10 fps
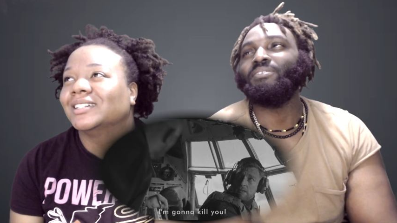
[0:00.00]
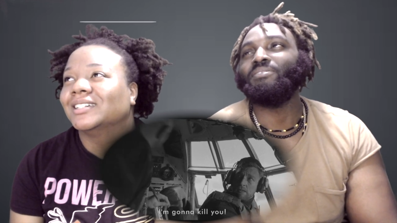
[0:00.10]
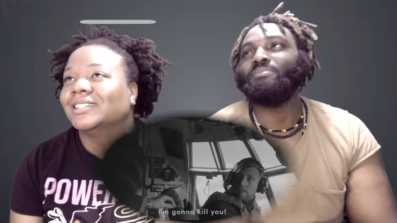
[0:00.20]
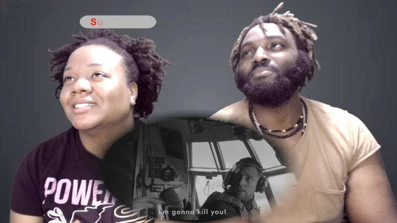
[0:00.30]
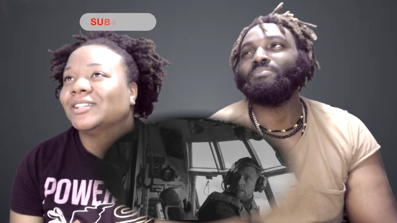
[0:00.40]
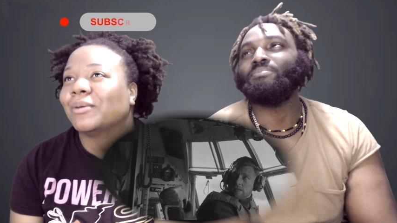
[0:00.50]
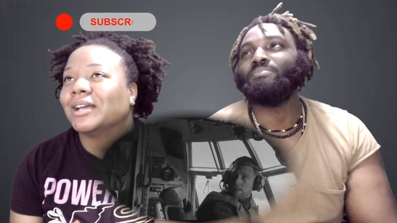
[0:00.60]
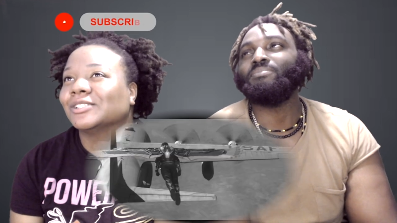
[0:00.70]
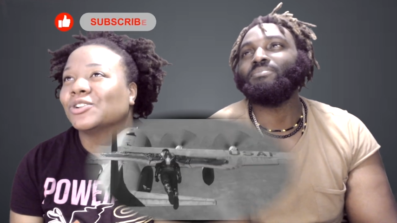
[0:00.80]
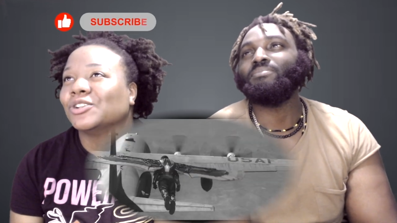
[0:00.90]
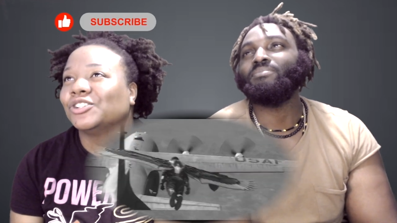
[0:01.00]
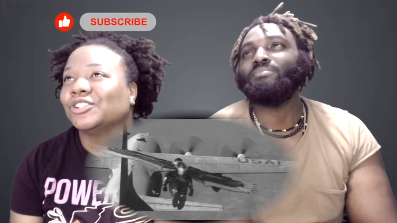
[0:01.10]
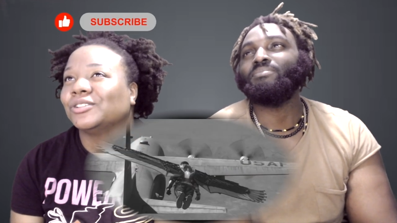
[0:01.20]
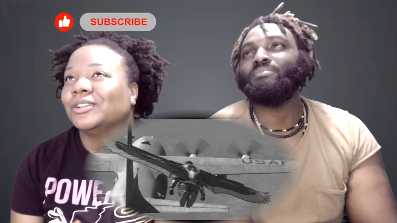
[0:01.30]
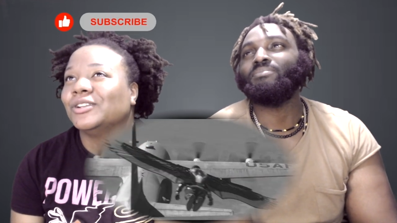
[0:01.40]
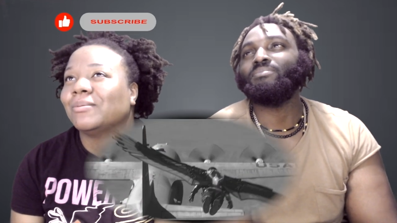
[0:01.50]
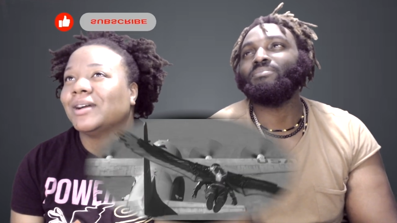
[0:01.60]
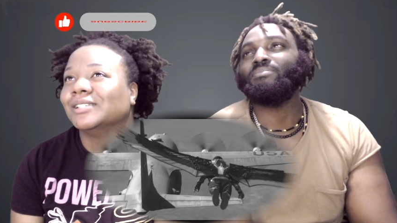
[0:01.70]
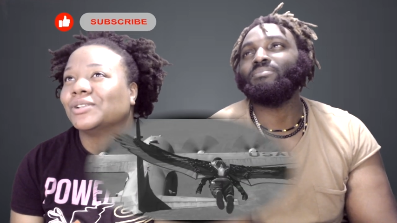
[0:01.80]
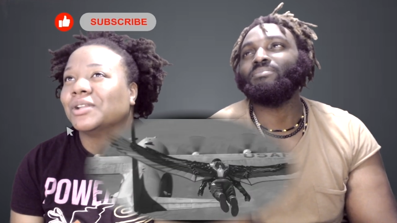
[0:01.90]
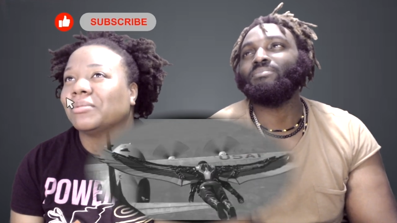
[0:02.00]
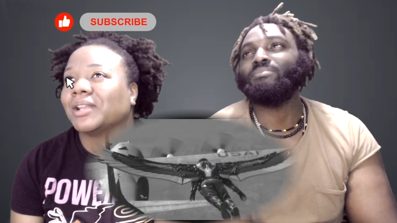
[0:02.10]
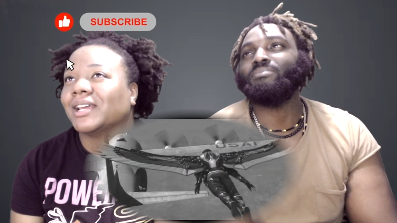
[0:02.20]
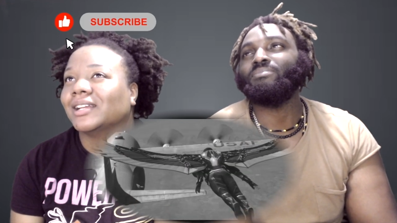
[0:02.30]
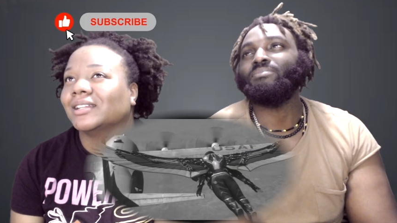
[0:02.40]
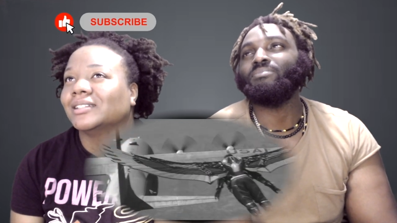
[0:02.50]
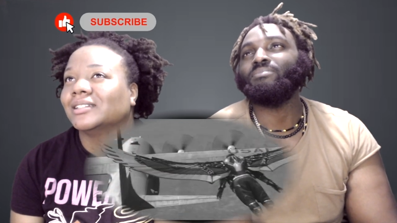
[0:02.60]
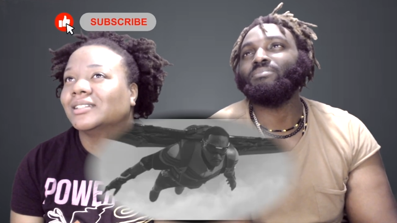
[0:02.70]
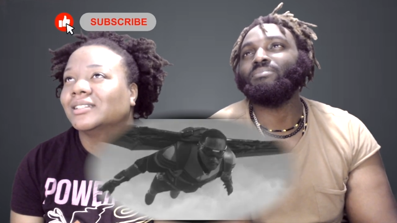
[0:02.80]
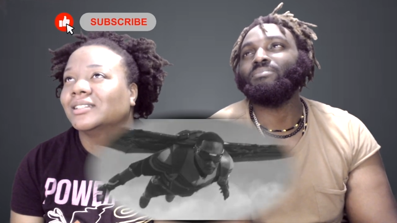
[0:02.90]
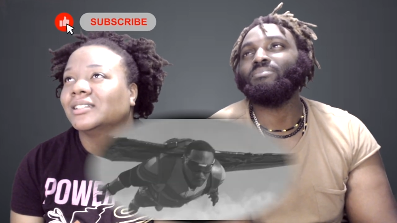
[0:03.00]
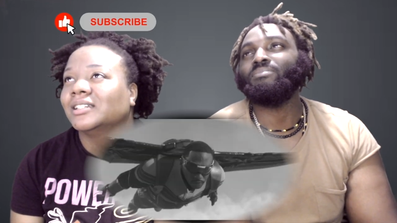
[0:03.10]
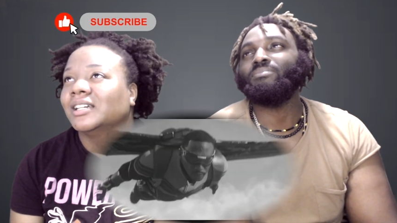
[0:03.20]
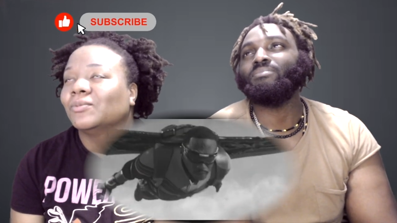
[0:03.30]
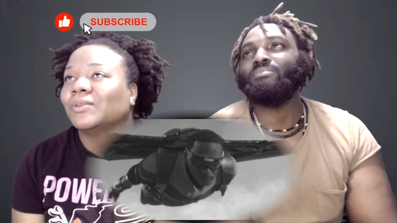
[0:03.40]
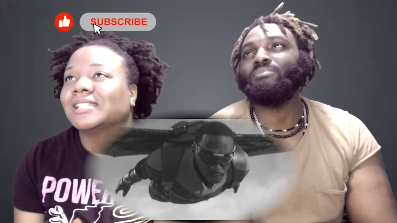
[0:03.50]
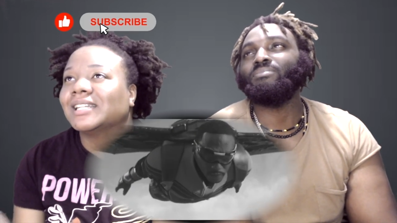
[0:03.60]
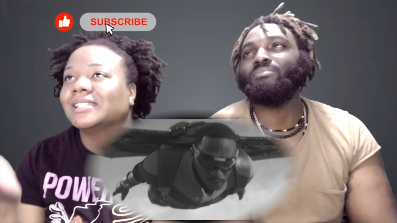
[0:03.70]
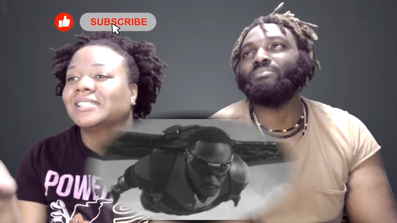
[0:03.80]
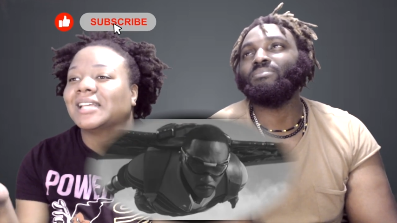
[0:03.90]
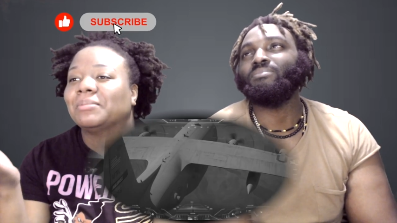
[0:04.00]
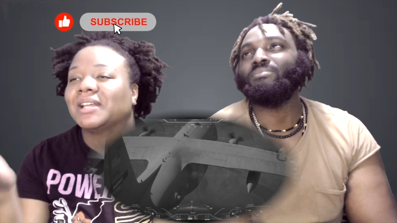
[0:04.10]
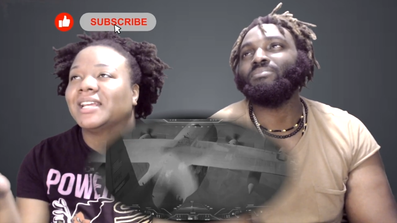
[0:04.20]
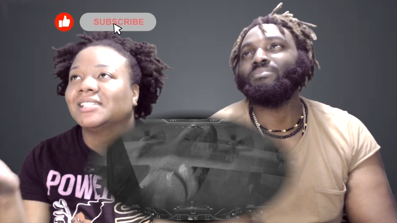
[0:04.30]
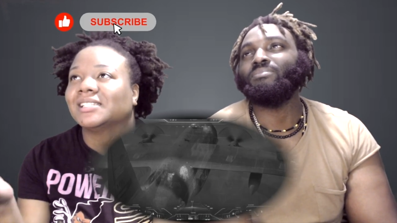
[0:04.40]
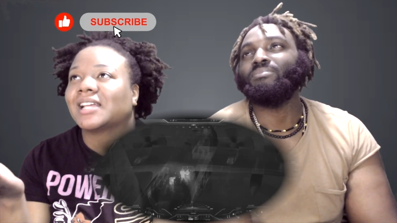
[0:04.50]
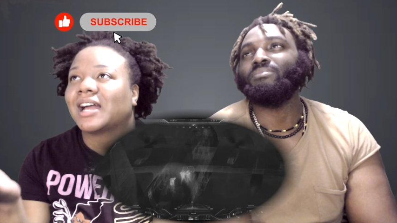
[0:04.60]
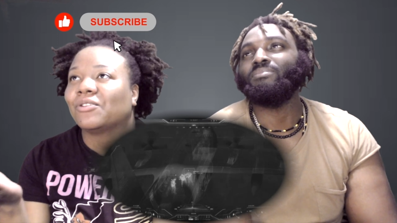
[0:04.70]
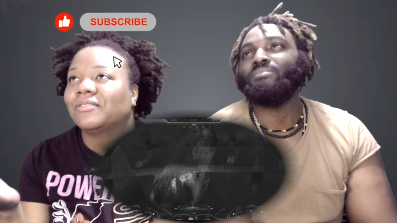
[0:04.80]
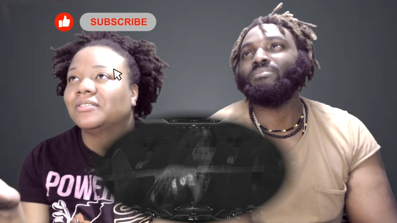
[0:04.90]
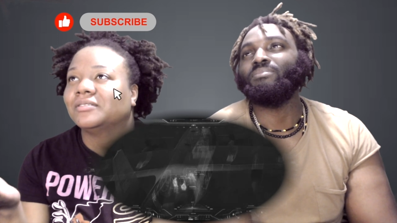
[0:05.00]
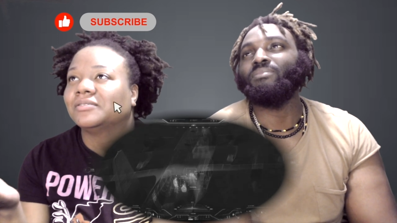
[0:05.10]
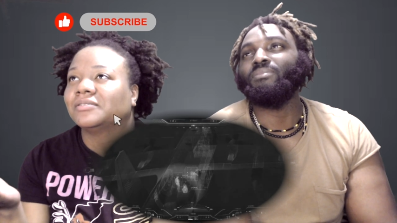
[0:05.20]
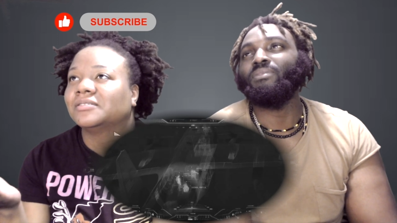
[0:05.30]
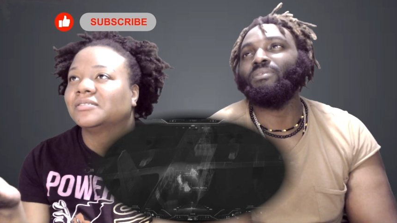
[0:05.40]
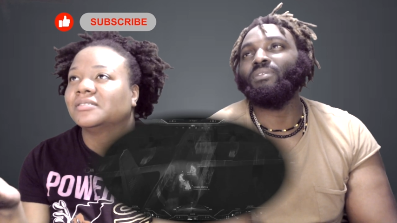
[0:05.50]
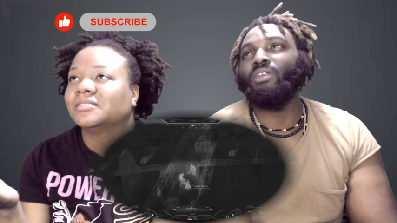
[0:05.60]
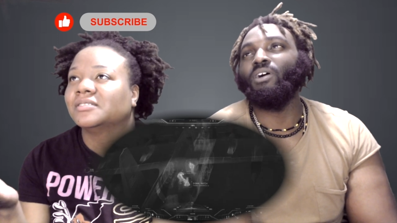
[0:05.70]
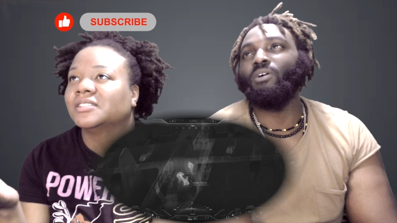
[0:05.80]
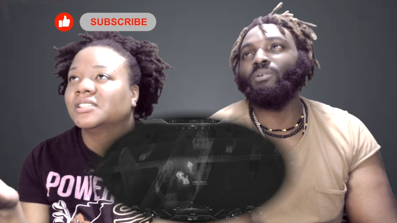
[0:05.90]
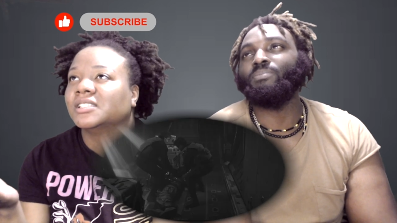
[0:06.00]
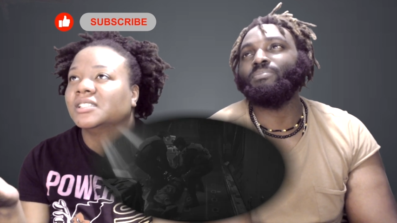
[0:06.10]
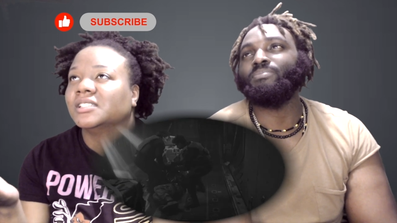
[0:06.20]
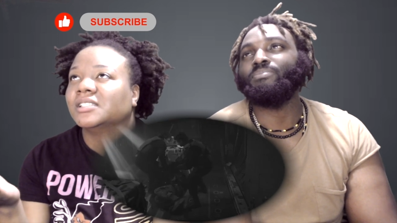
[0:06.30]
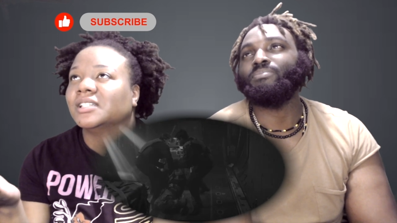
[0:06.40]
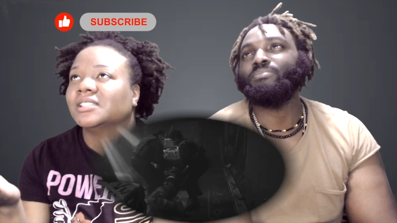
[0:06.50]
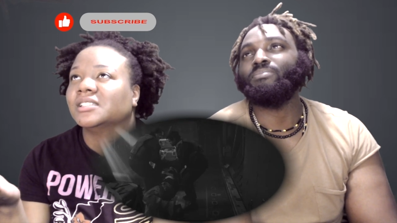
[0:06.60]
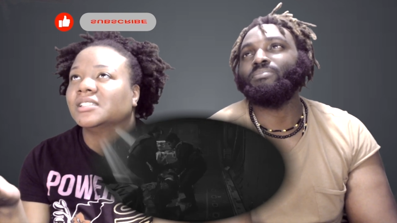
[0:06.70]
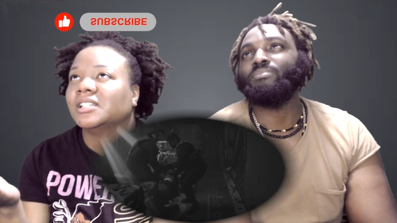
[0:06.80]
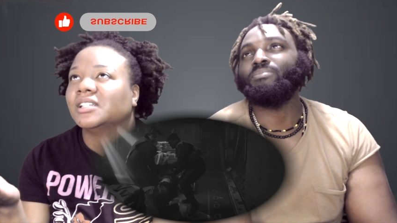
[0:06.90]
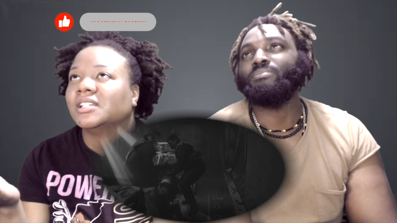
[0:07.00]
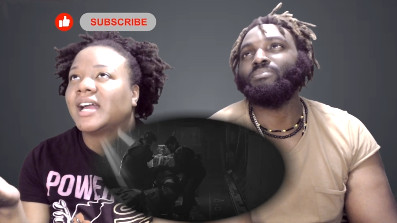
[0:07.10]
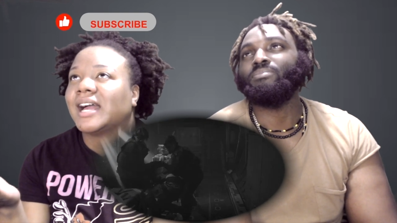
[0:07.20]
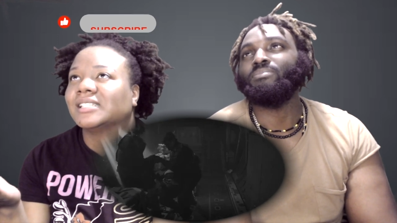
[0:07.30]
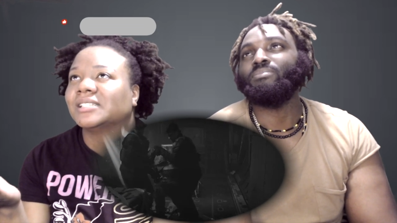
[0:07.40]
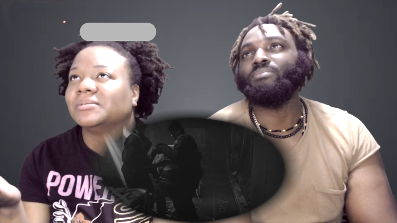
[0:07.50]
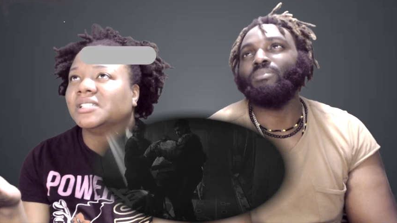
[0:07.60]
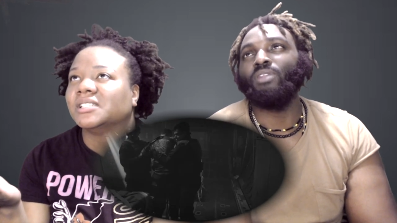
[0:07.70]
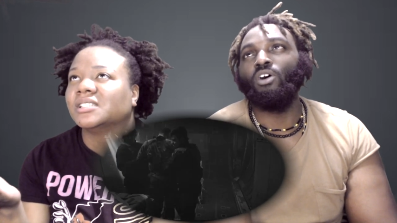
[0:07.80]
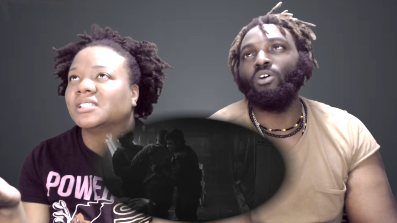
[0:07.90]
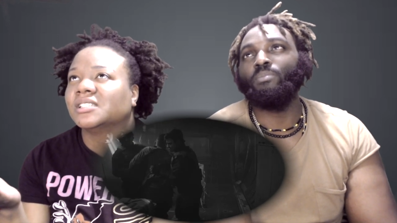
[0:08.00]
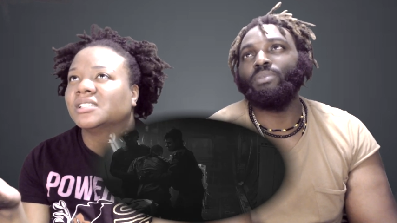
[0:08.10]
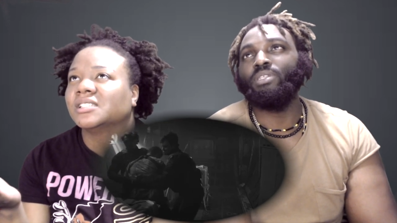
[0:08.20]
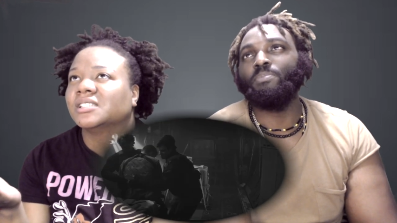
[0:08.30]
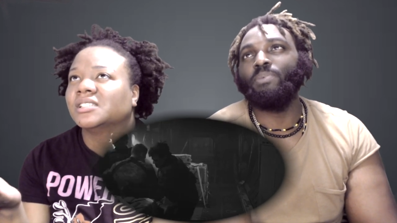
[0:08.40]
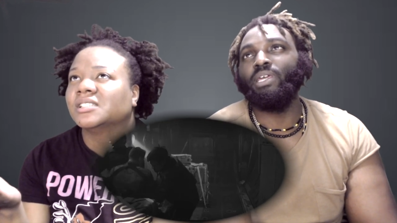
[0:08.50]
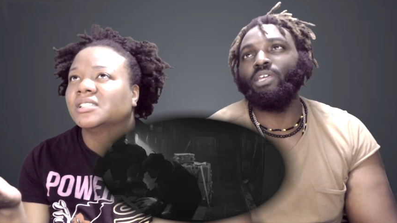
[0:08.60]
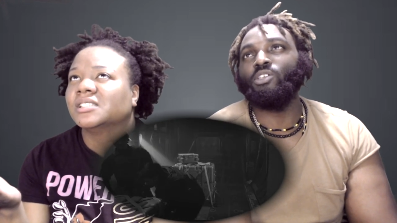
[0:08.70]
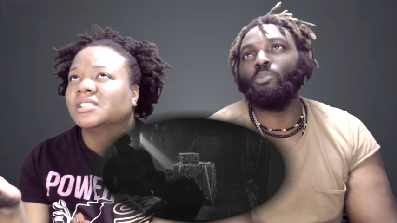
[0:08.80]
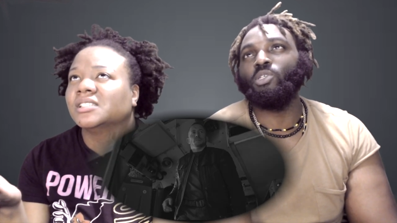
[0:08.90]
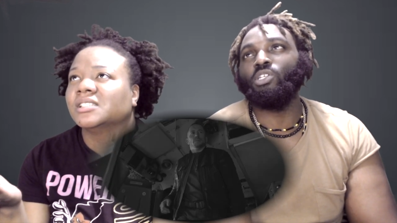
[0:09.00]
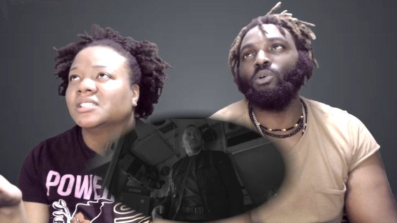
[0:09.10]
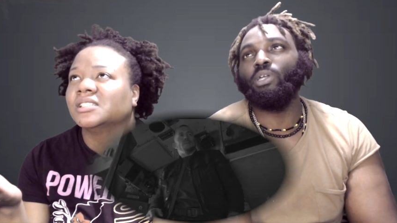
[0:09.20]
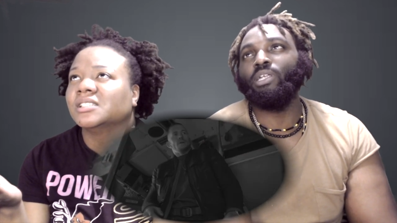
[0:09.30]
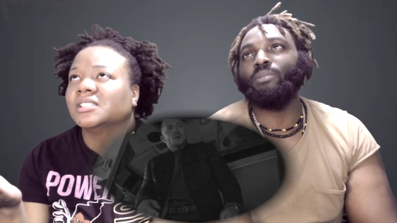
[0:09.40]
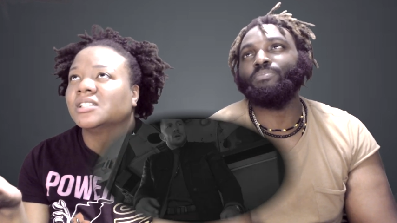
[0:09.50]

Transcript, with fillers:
Speaker 1: He said, nobody's on the sh- nobody's on the plane. Wasn't that the same plane he just got off of? No. It's, it, it has to be. No, it's the plane that he's supposed to go get.